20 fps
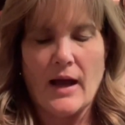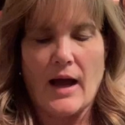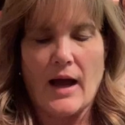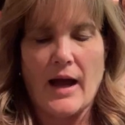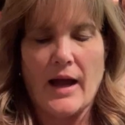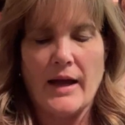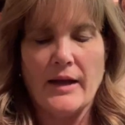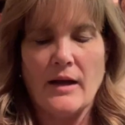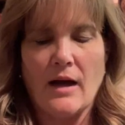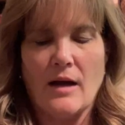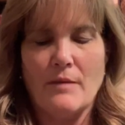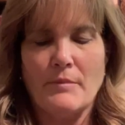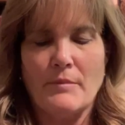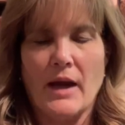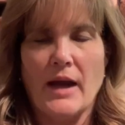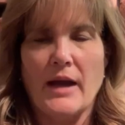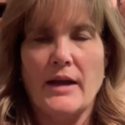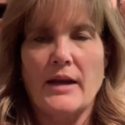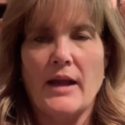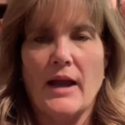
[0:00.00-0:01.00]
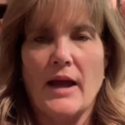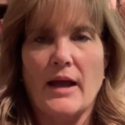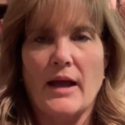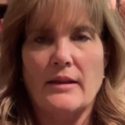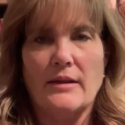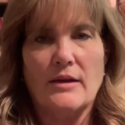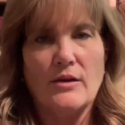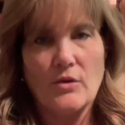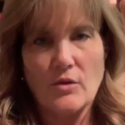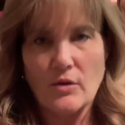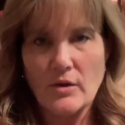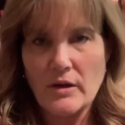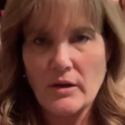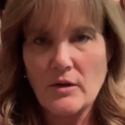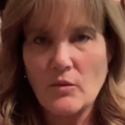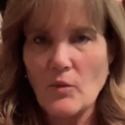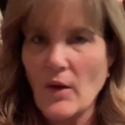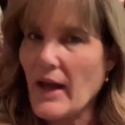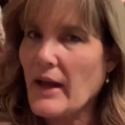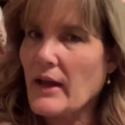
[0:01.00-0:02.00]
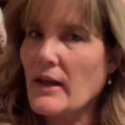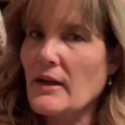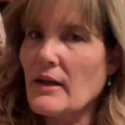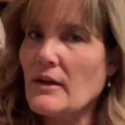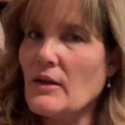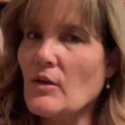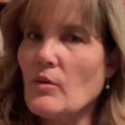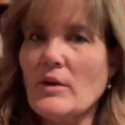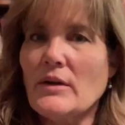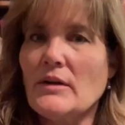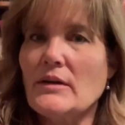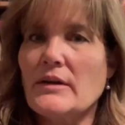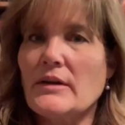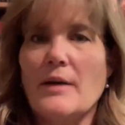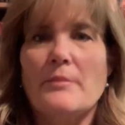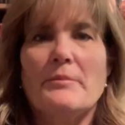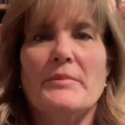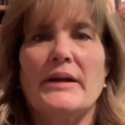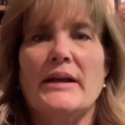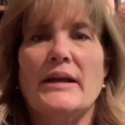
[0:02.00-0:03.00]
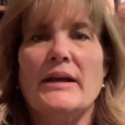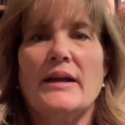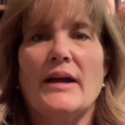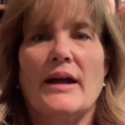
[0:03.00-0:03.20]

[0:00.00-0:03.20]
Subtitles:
I got mine at the Corn Wagon Quilt Company.